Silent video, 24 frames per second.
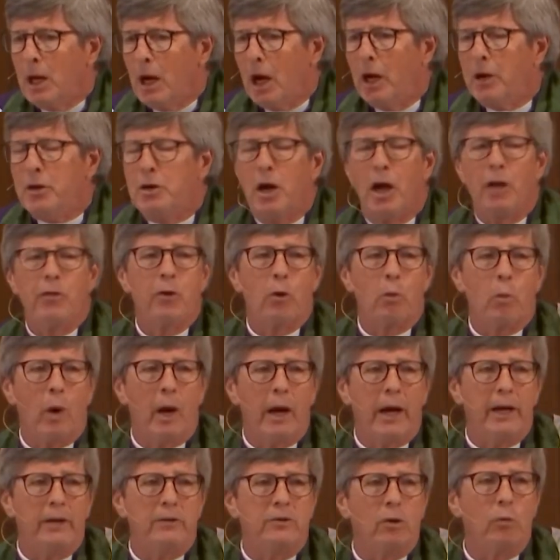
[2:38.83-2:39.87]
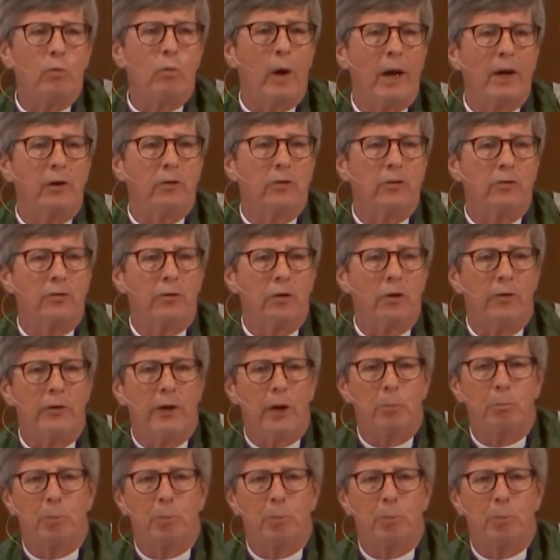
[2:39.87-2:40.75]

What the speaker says: another way to register their